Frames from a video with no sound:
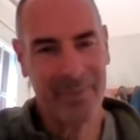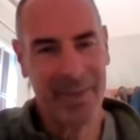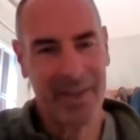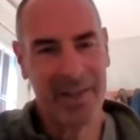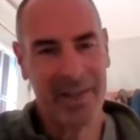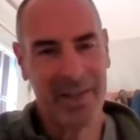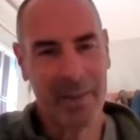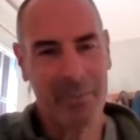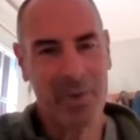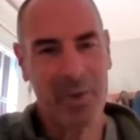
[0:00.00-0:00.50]

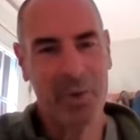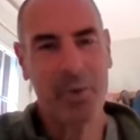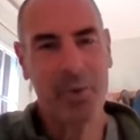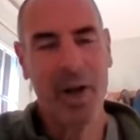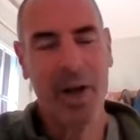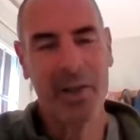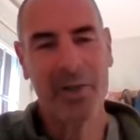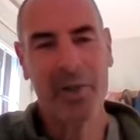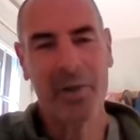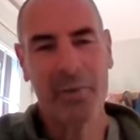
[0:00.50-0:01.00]
because I'm too
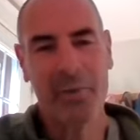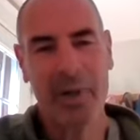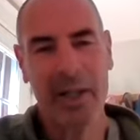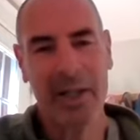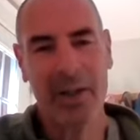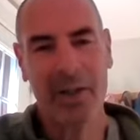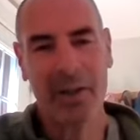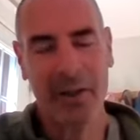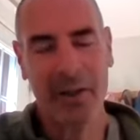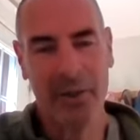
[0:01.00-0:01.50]

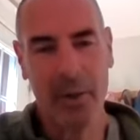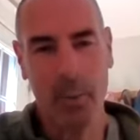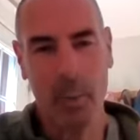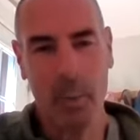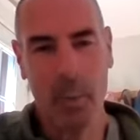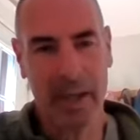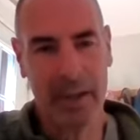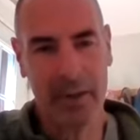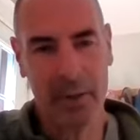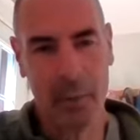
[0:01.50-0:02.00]
concentrated on the
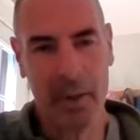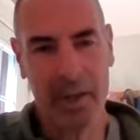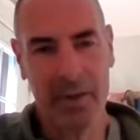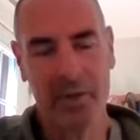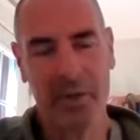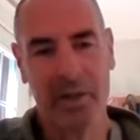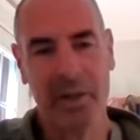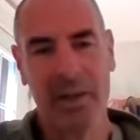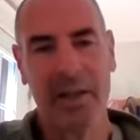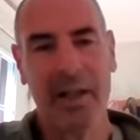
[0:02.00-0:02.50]
one
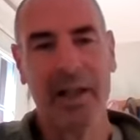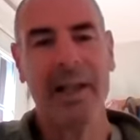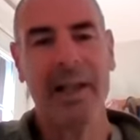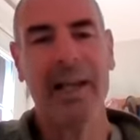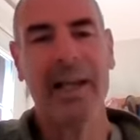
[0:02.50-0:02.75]
question